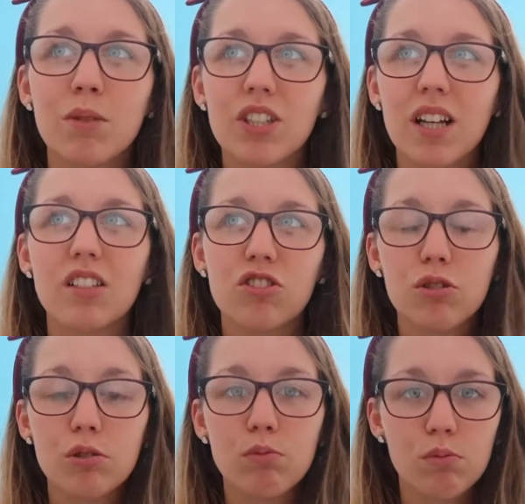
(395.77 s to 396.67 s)
Marcel is
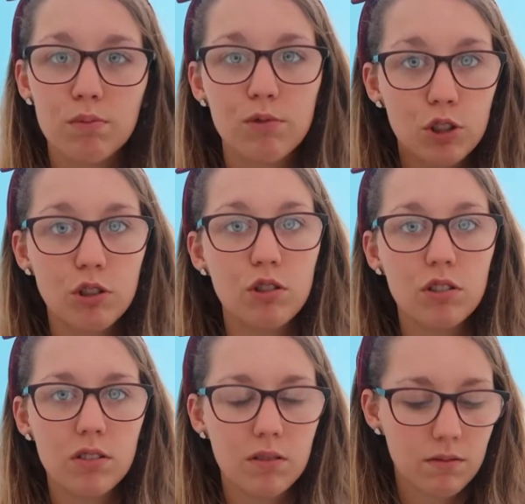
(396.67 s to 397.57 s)
so
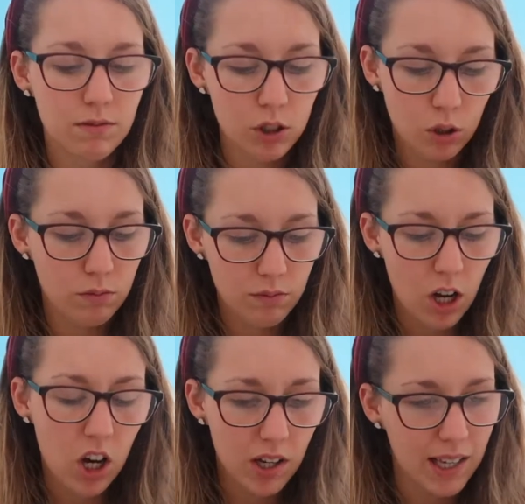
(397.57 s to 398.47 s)
good. Don't
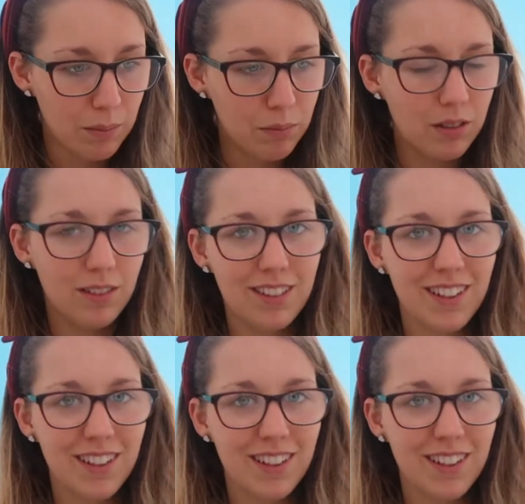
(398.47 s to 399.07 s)
hurt him.